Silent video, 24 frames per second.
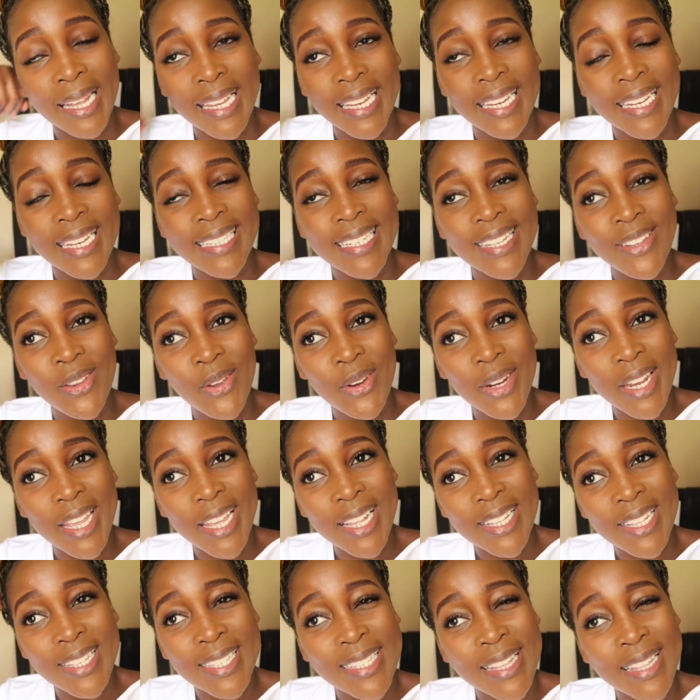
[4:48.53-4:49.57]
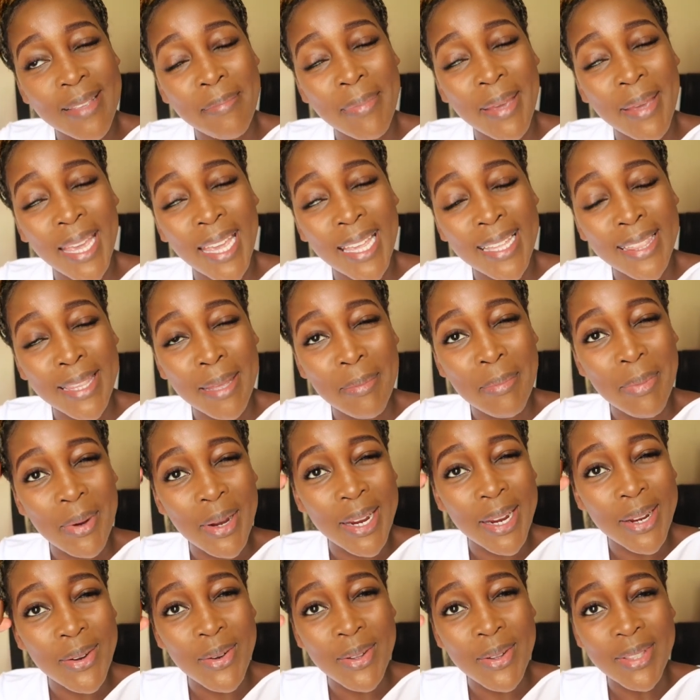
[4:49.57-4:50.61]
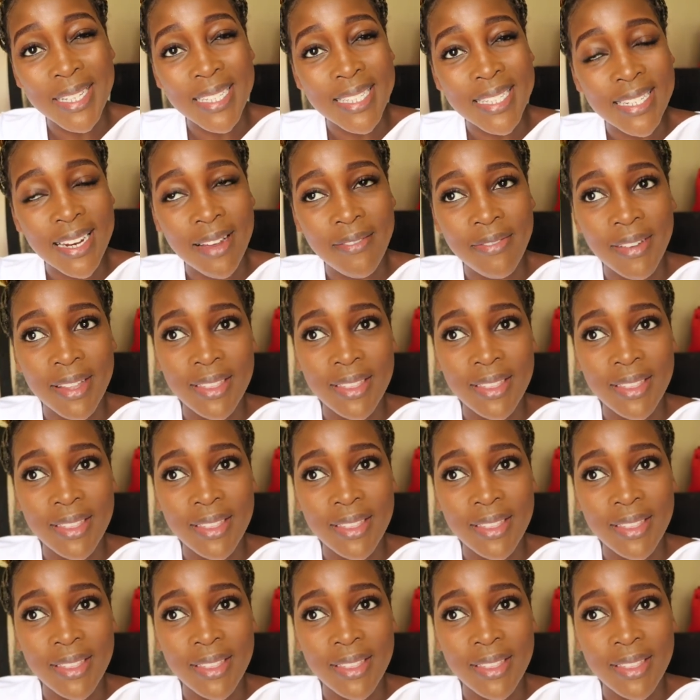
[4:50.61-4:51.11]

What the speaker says: hitting your nails, the pain, they break, all that stuff.